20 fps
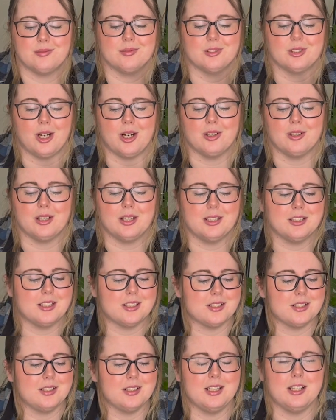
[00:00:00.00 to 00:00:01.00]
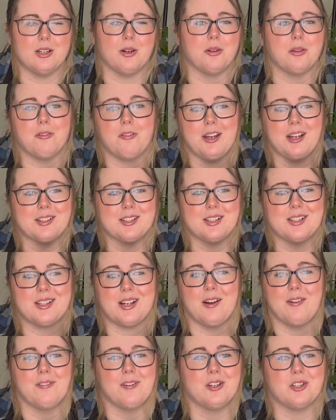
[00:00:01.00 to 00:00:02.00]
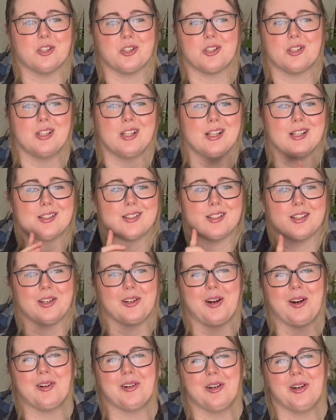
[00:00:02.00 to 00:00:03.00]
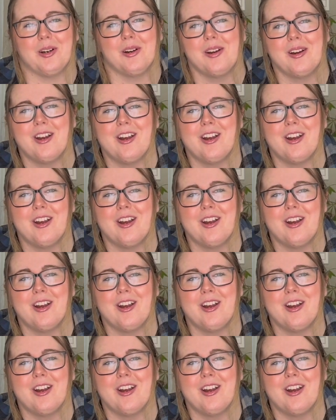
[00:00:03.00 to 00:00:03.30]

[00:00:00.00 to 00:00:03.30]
gardening doesn't need all the fancy stuff. It just needs the gardener.